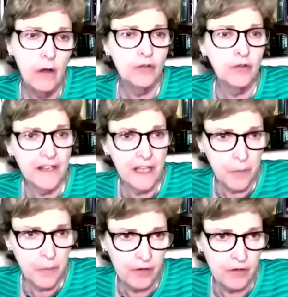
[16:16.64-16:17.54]
We're trying to
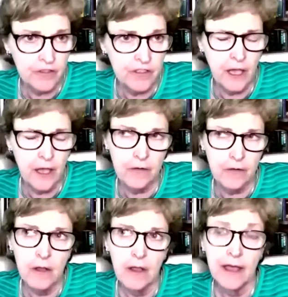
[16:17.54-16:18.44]
get partners
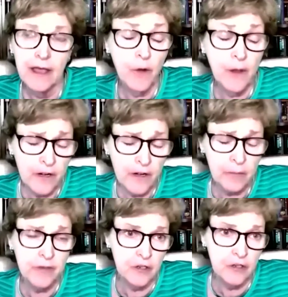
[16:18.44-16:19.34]
together. And we were in a
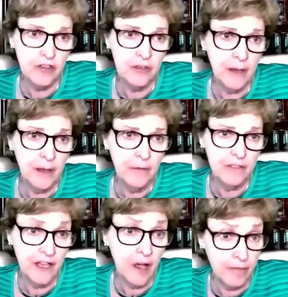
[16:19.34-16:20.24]
position to be able
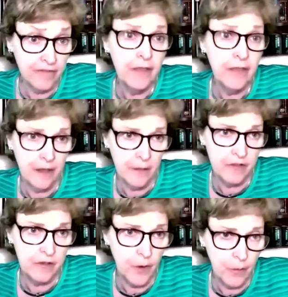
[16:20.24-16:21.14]
to help fund them.
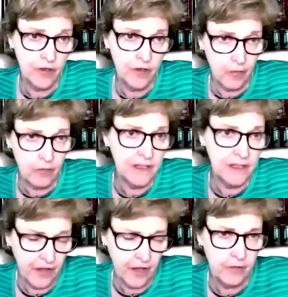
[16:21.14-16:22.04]
So we were an early
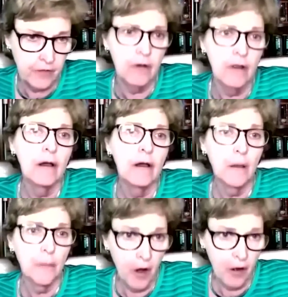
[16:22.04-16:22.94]
funder, a
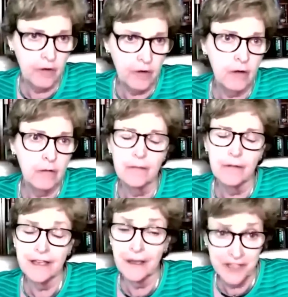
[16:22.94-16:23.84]
partner.
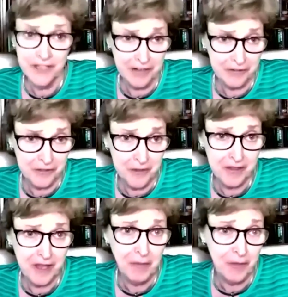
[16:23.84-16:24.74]
Again, when Dr. Smith
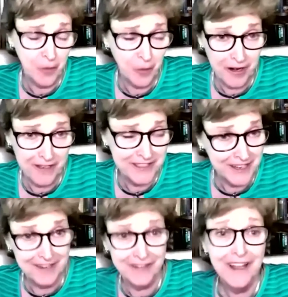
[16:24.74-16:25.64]
came on board, I said,
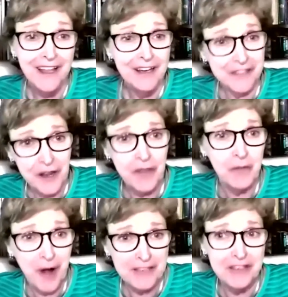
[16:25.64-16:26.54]
here's another
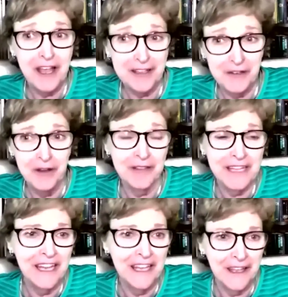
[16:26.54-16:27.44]
project,
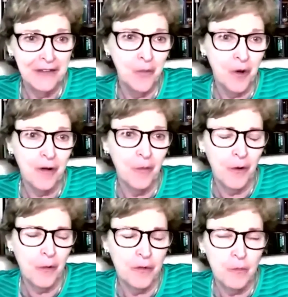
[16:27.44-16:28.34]
lean in, work
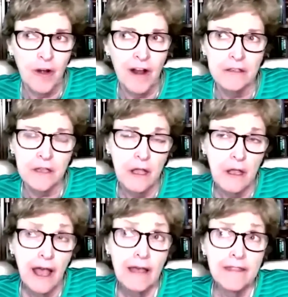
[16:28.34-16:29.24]
with Morehouse.
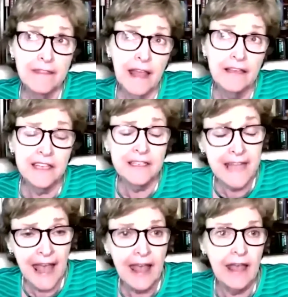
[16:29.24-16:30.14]
And
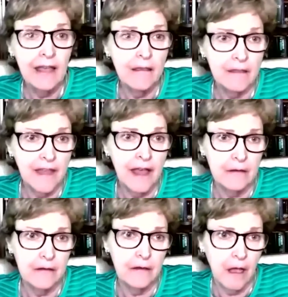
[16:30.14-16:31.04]
today
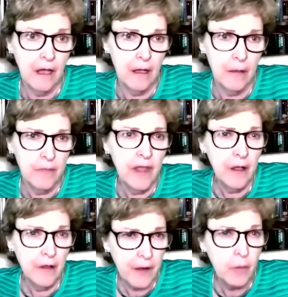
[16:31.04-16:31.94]
that
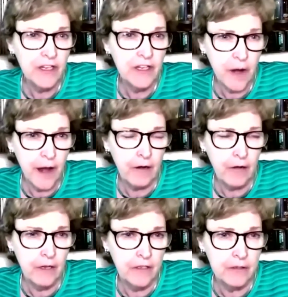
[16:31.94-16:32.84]
health equity
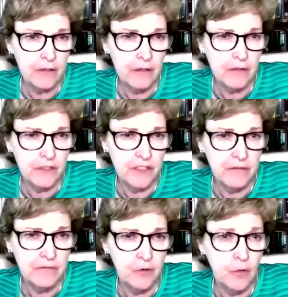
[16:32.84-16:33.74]
tracker has
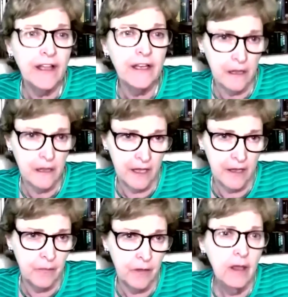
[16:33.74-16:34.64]
received great
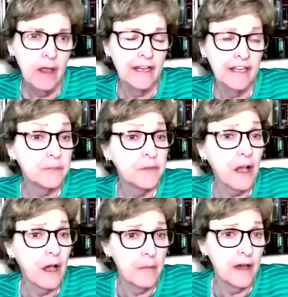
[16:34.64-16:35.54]
acclaim, and it's
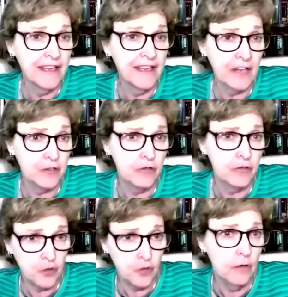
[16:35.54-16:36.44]
become a national
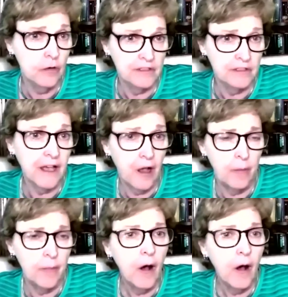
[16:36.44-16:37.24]
tool to help.